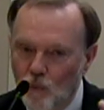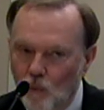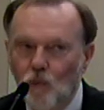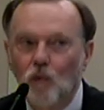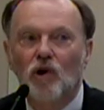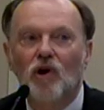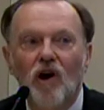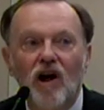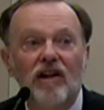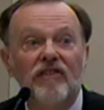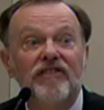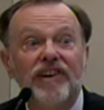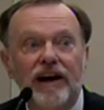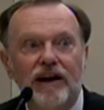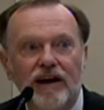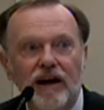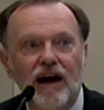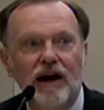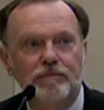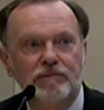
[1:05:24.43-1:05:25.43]
We're all
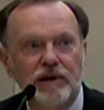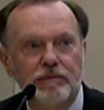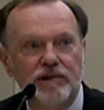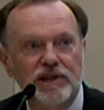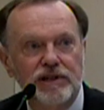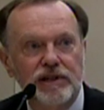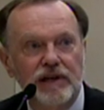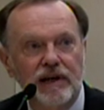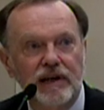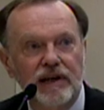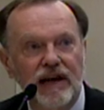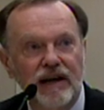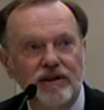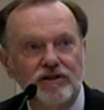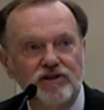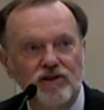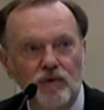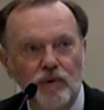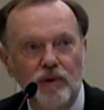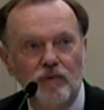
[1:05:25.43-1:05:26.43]
very optimistic now,
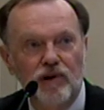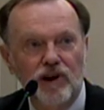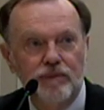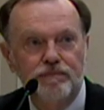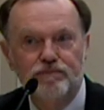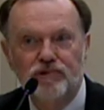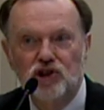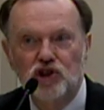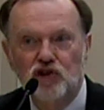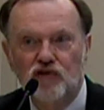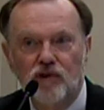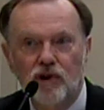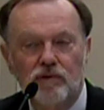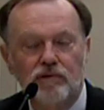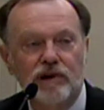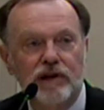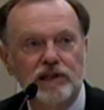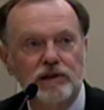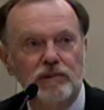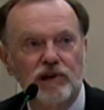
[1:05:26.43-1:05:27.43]
so we want to push
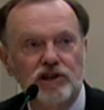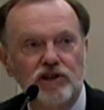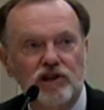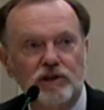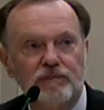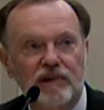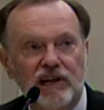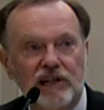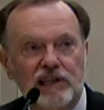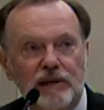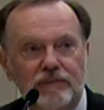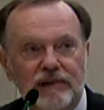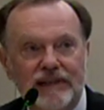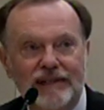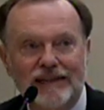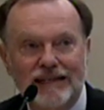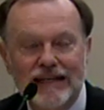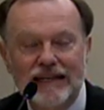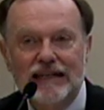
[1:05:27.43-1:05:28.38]
forward as much as possible